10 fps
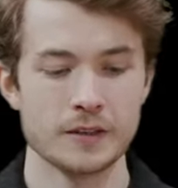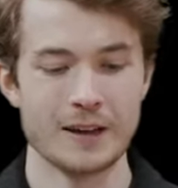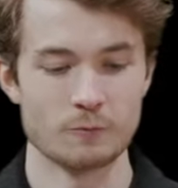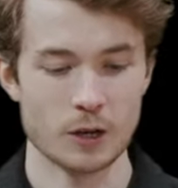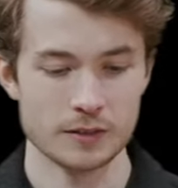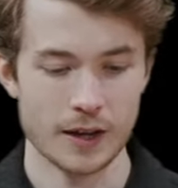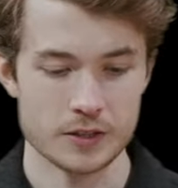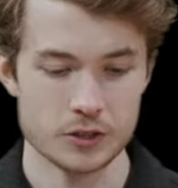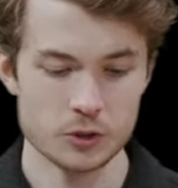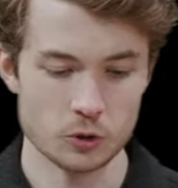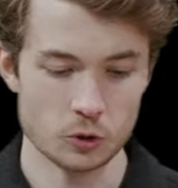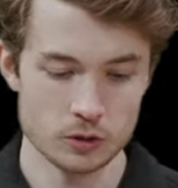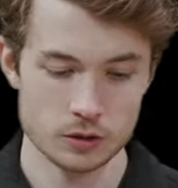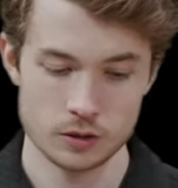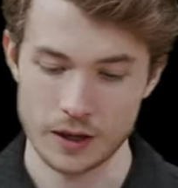and run line 2,
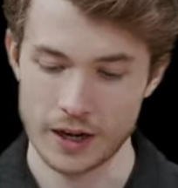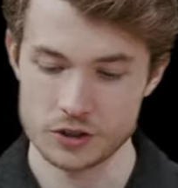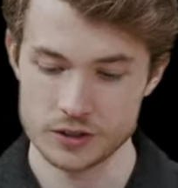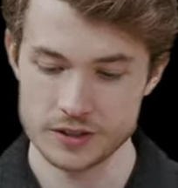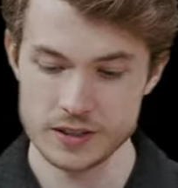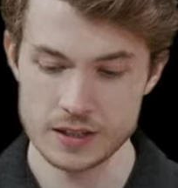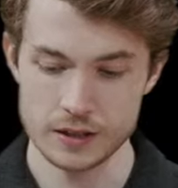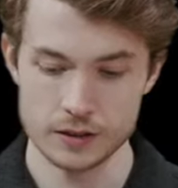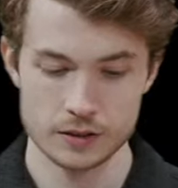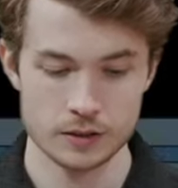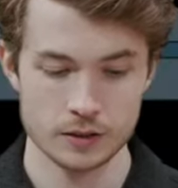I should see,